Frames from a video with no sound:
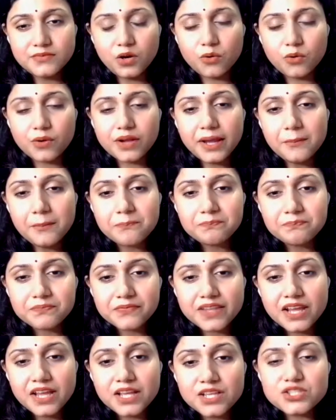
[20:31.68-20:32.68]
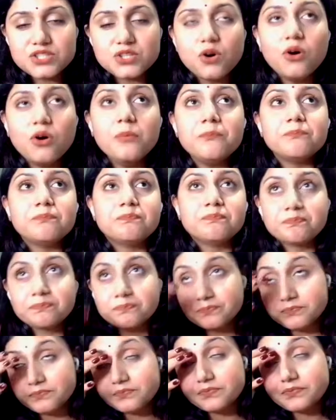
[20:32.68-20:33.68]
Okay, so
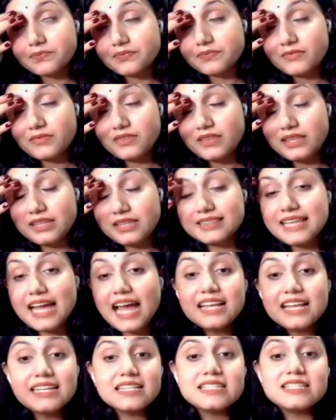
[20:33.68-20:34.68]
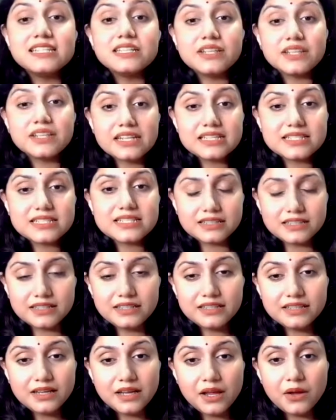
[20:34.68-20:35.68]
that is the
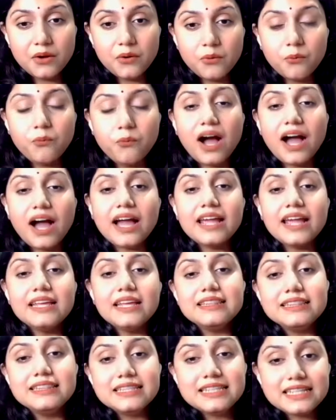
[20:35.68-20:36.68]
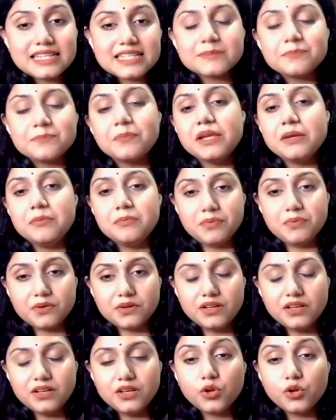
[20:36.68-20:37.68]
reason why these
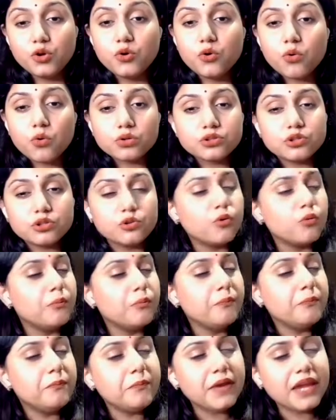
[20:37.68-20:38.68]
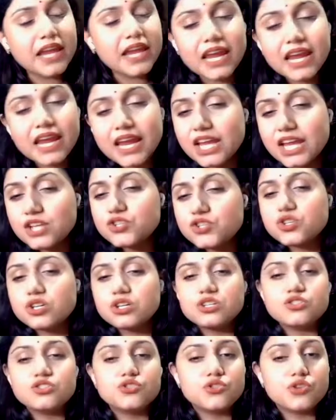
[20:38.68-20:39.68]
people go through
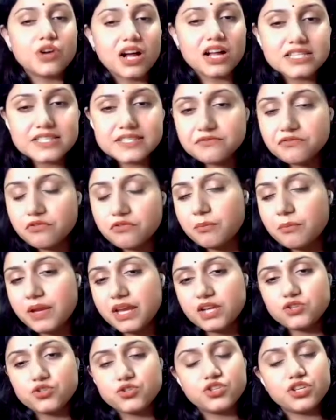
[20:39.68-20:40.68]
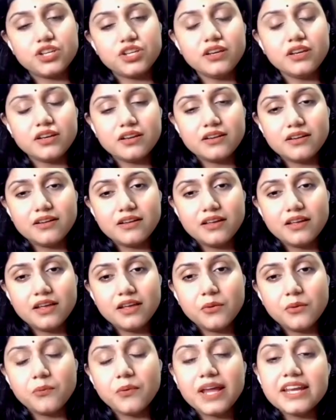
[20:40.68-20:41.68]
major transformation
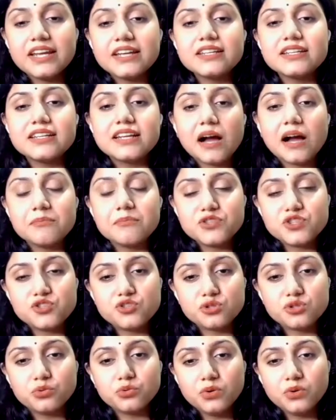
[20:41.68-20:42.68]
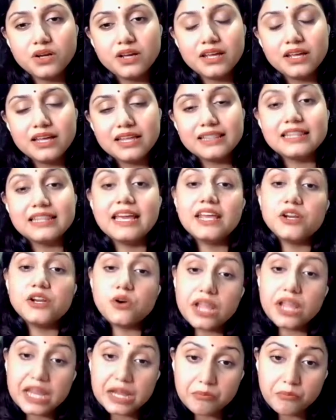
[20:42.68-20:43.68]
when it comes to their
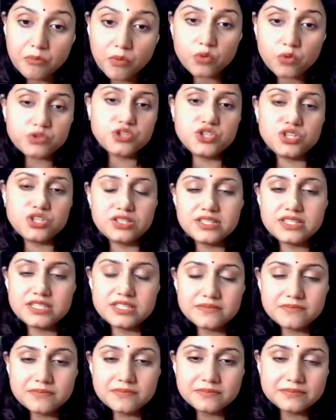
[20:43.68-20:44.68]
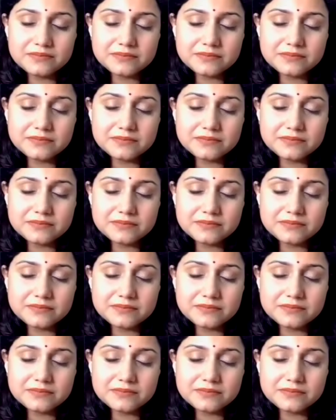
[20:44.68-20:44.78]
emotions.